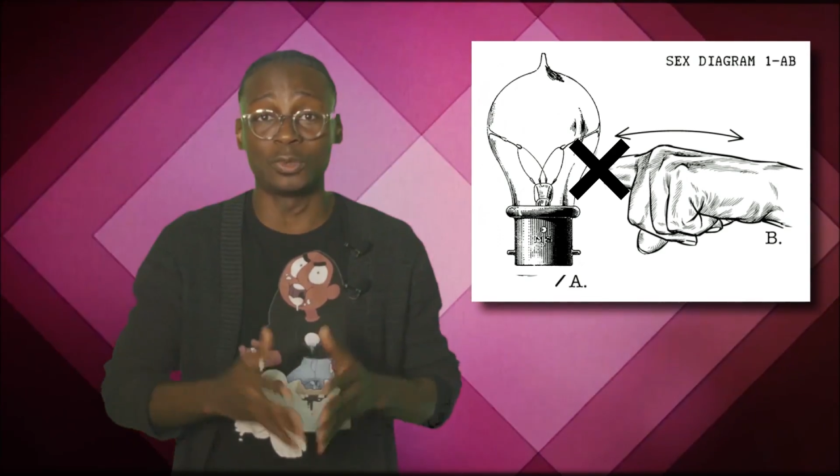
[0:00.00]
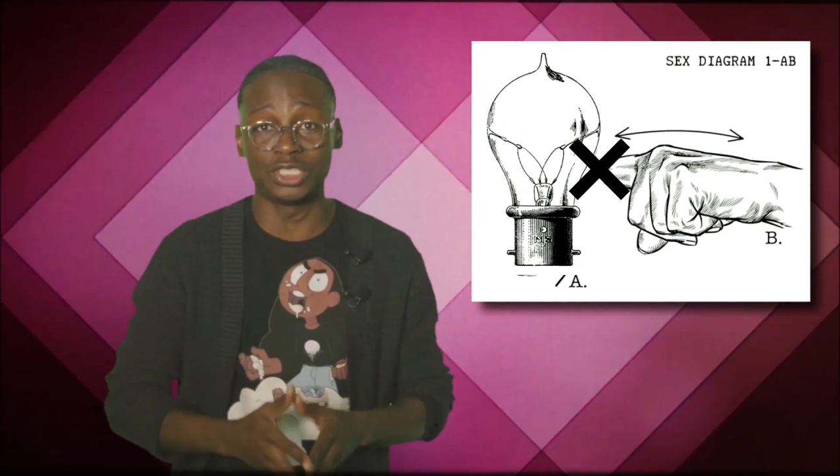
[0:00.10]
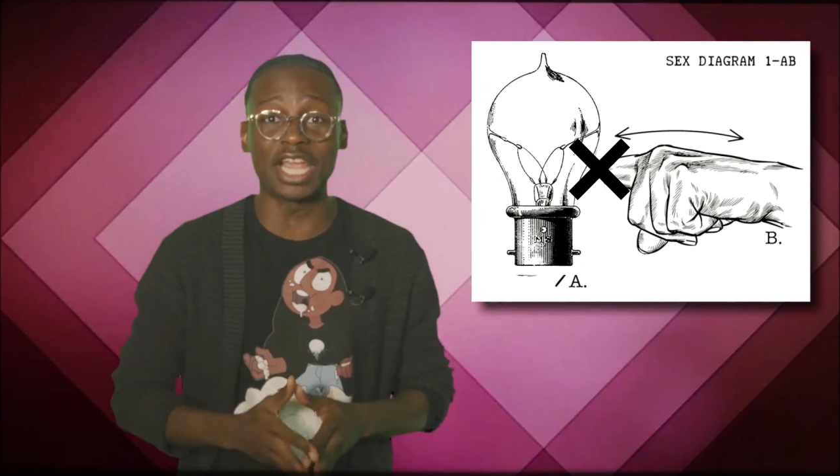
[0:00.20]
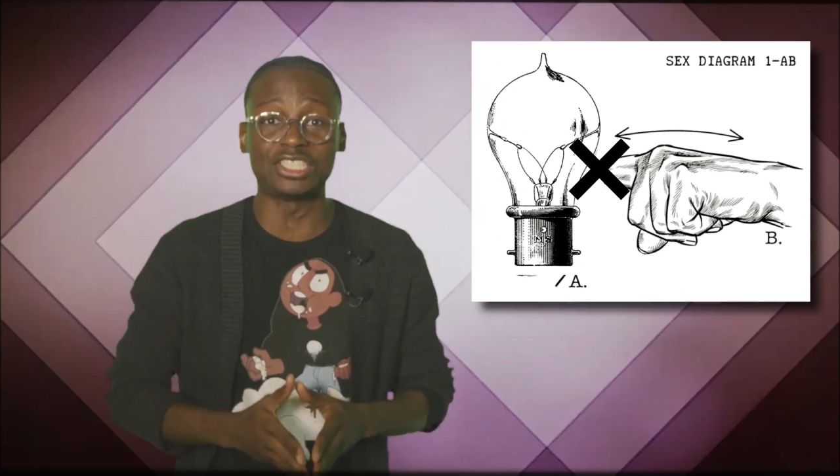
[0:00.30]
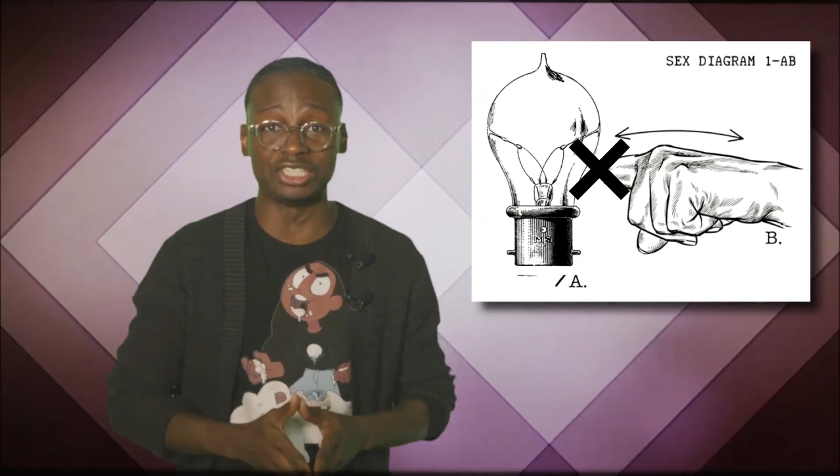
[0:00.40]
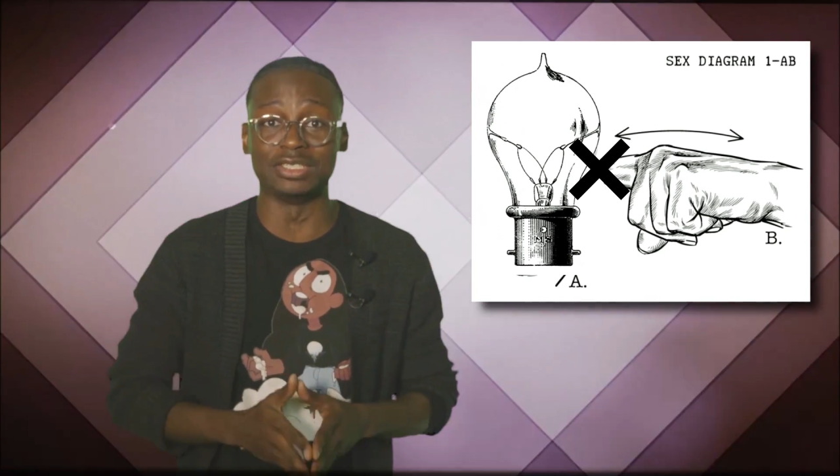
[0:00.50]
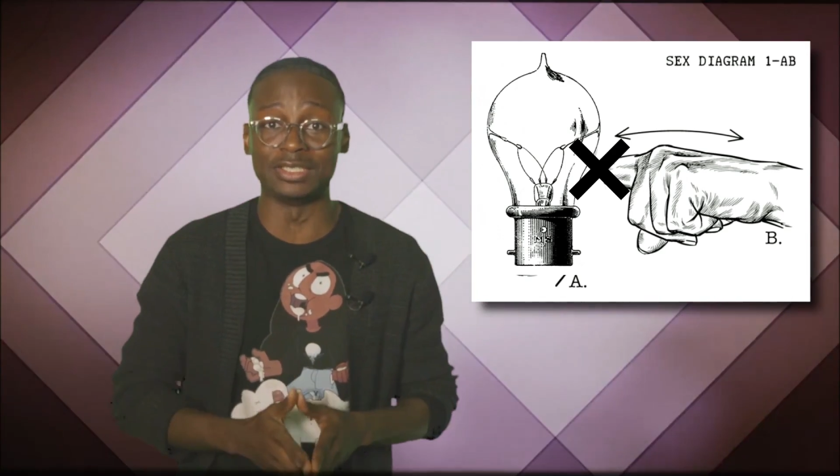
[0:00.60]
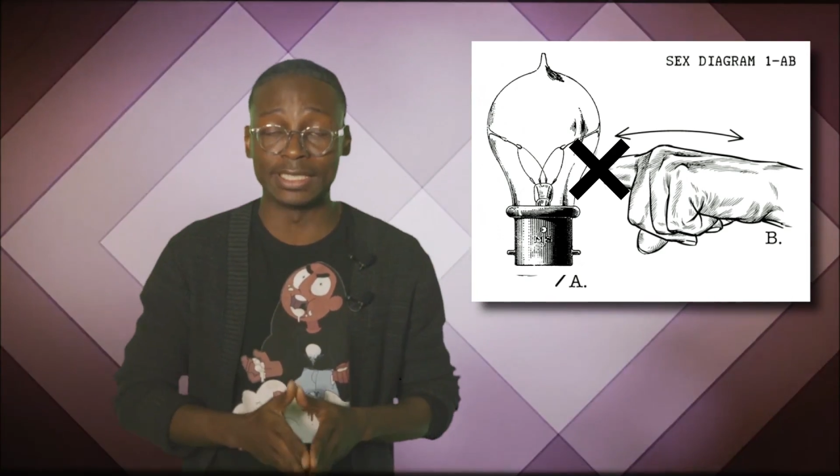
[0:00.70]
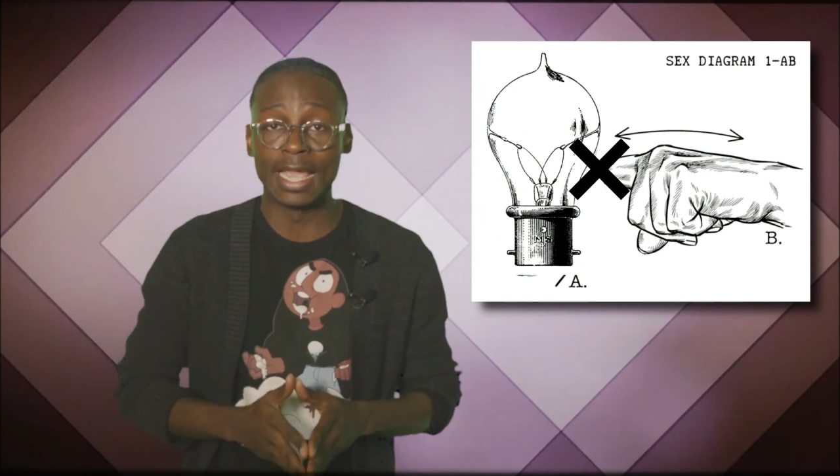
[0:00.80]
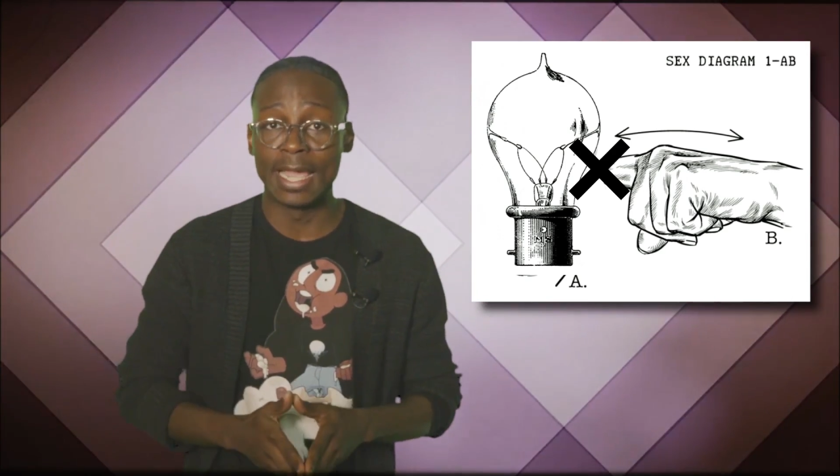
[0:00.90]

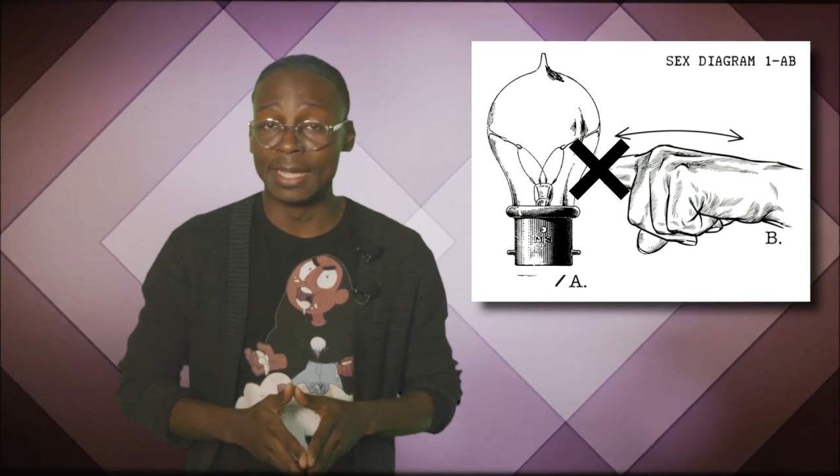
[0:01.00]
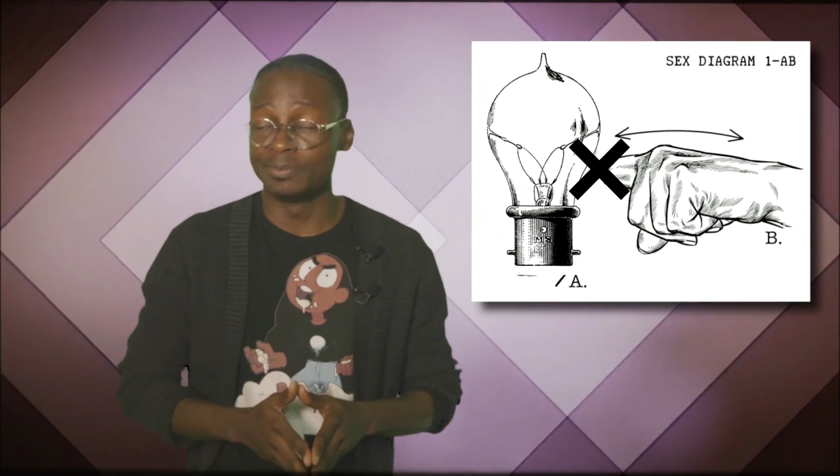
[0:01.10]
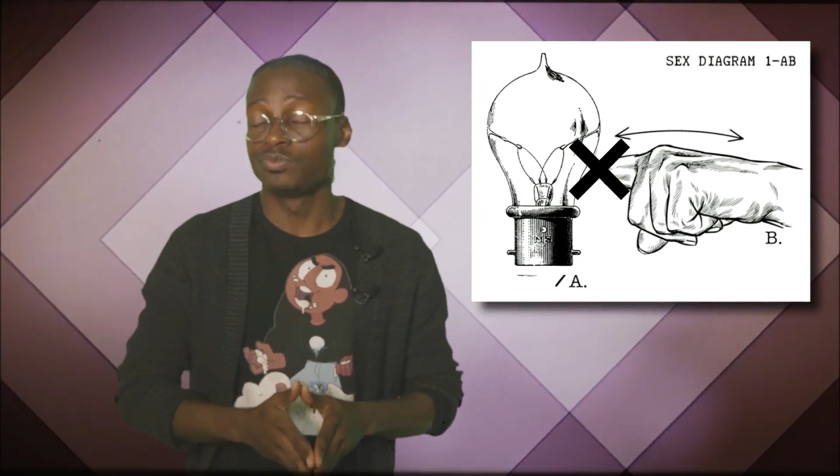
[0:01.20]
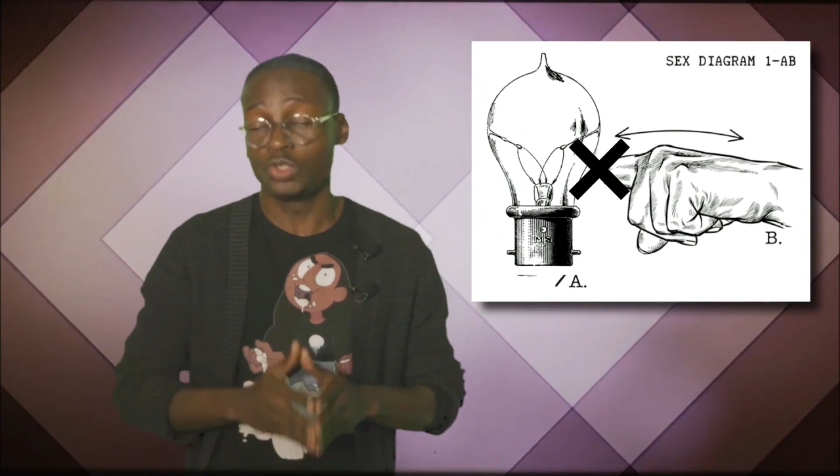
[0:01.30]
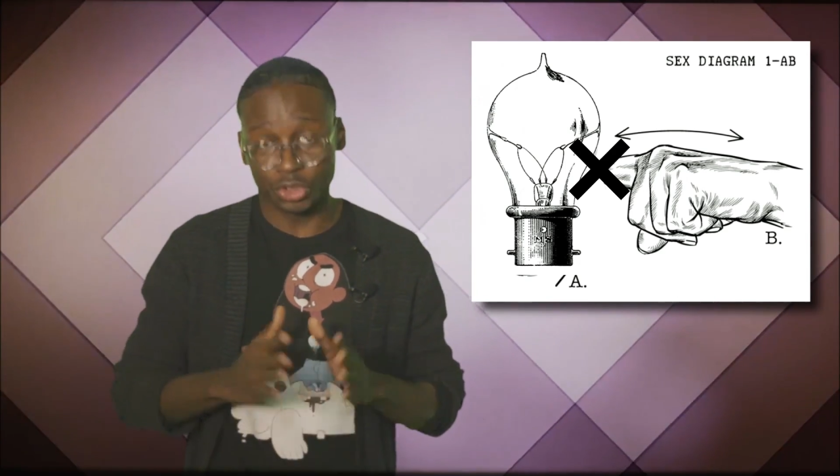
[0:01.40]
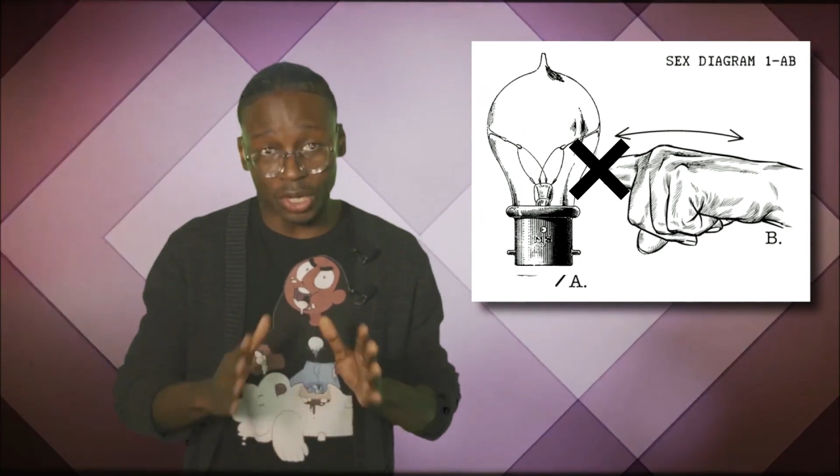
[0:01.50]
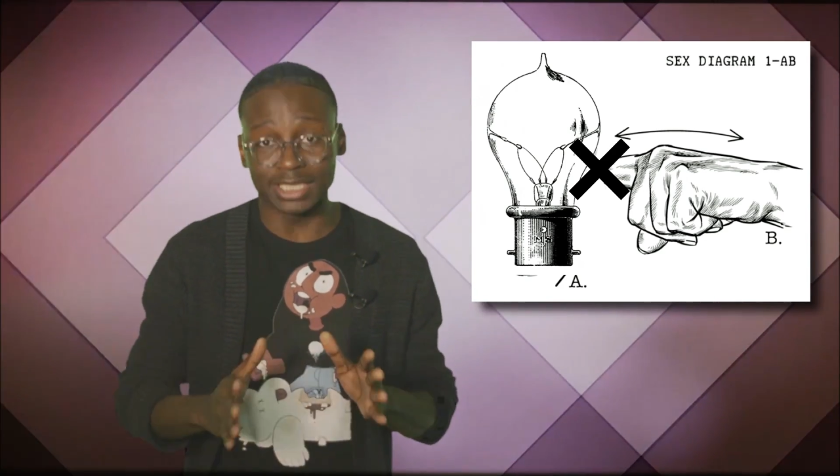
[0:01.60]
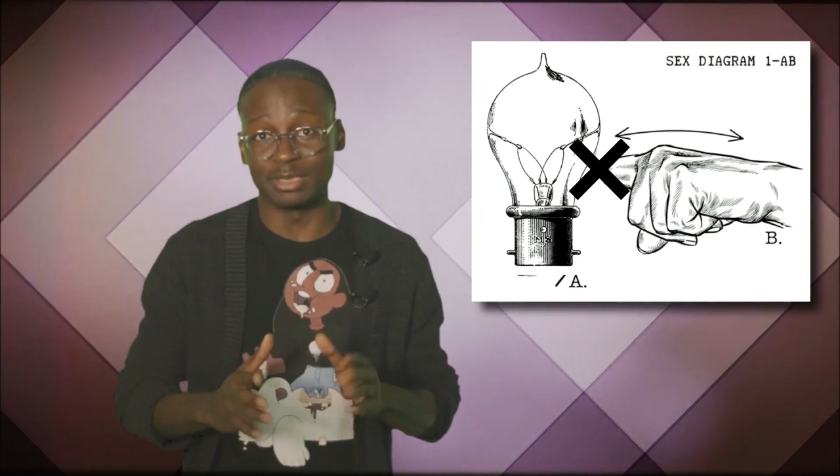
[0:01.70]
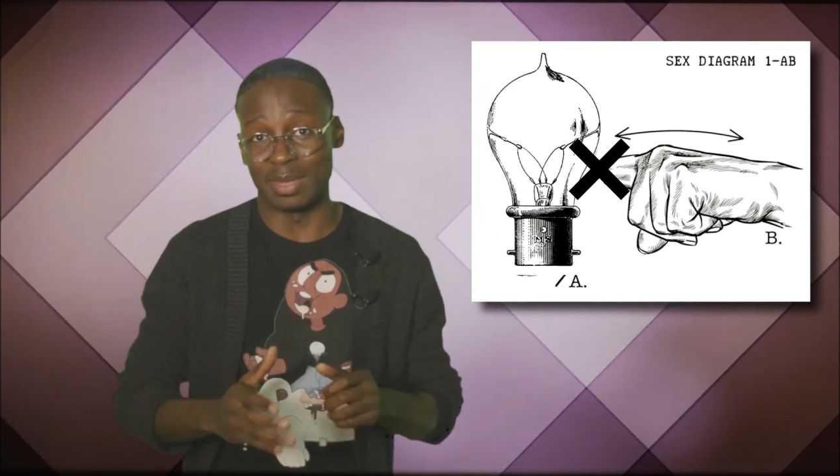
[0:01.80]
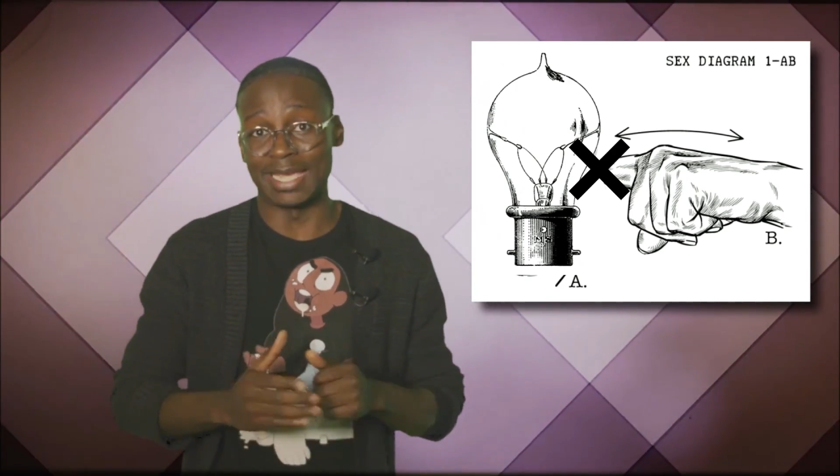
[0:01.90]
projections.
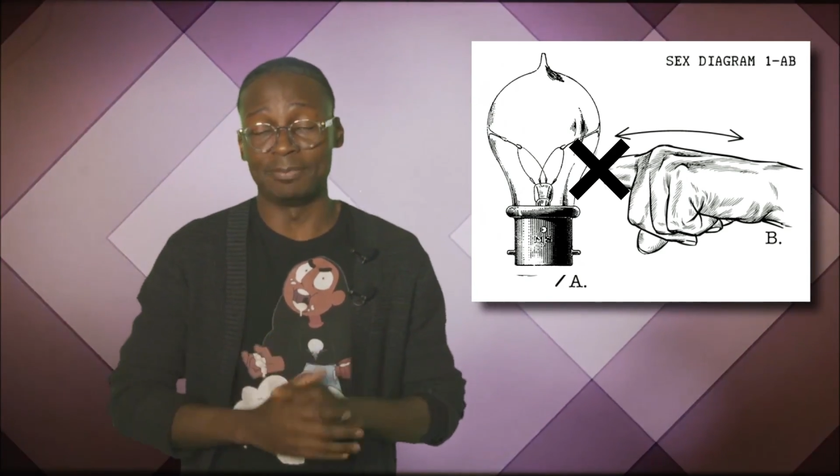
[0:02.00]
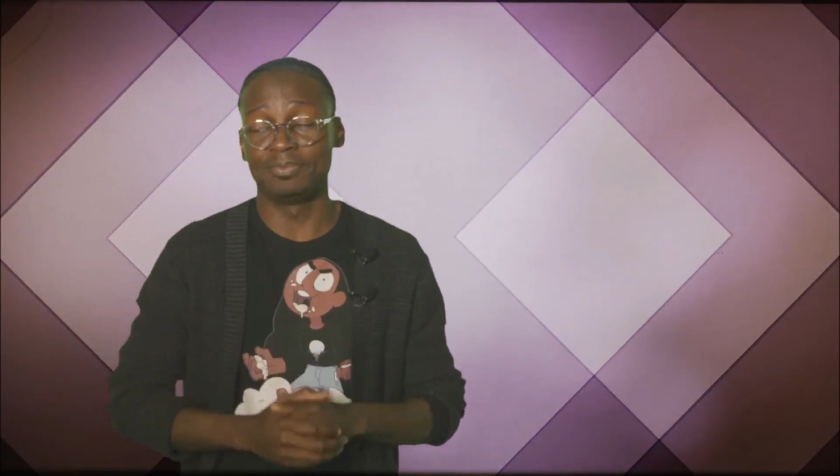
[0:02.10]
Trust me,